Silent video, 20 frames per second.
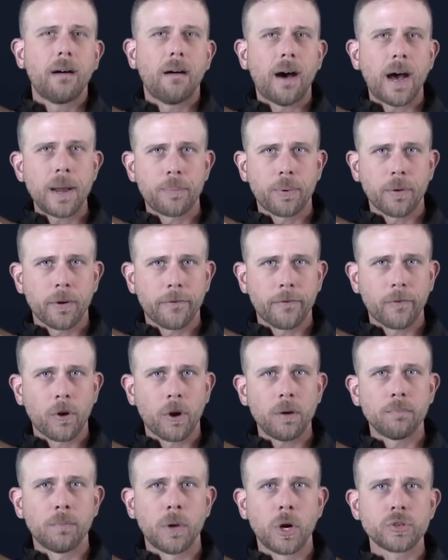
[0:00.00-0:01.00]
I
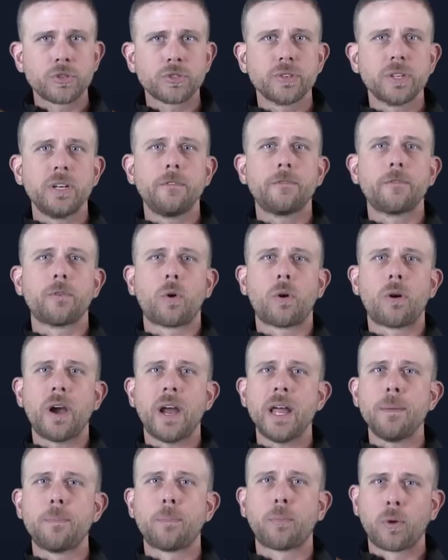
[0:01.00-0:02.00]
prefer it mostly for
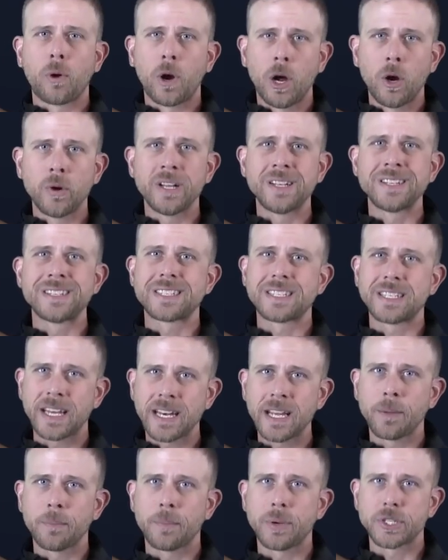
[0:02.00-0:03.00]
a prone and
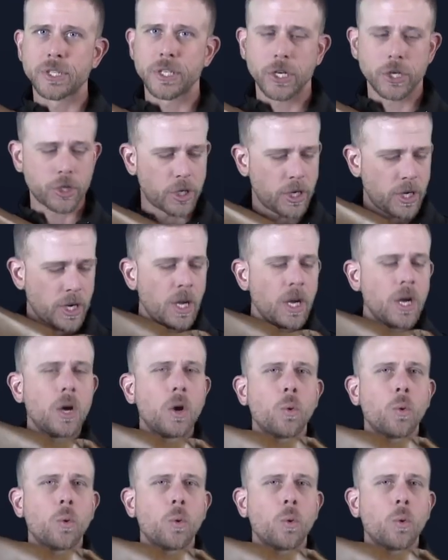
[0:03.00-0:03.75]
sitting position